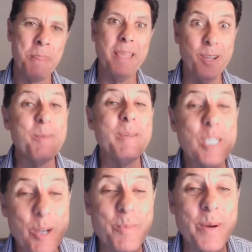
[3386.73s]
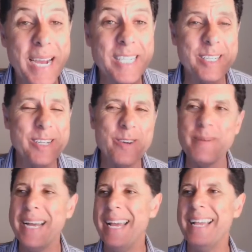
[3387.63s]
You'll be surprised to know
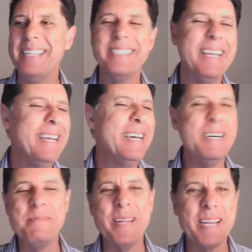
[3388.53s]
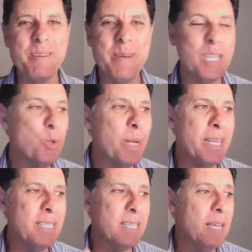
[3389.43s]
my age. I'm not in my
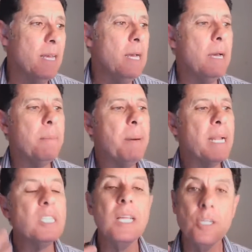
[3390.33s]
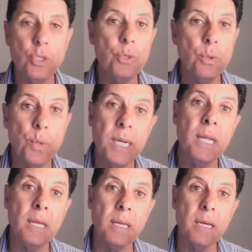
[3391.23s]
20s. But I start to
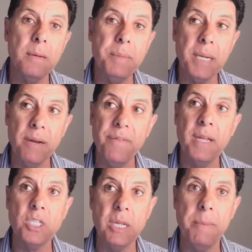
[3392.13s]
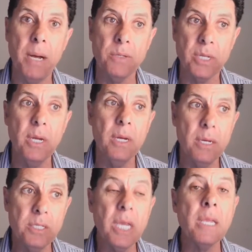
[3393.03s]
really be convinced about
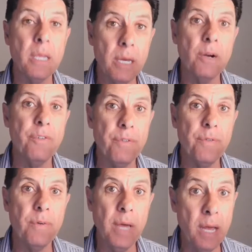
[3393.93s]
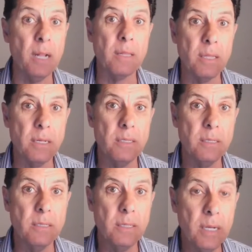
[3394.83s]
taking care of health.
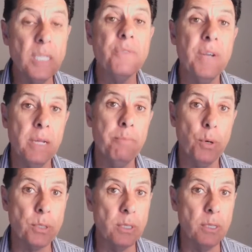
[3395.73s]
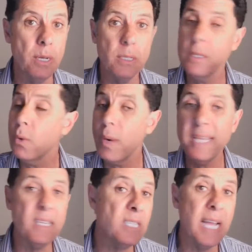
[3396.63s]
It's very important. The
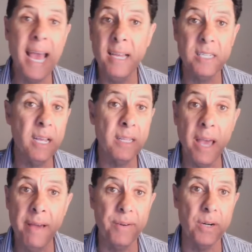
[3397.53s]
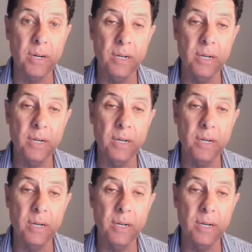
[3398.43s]
greatest asset ever.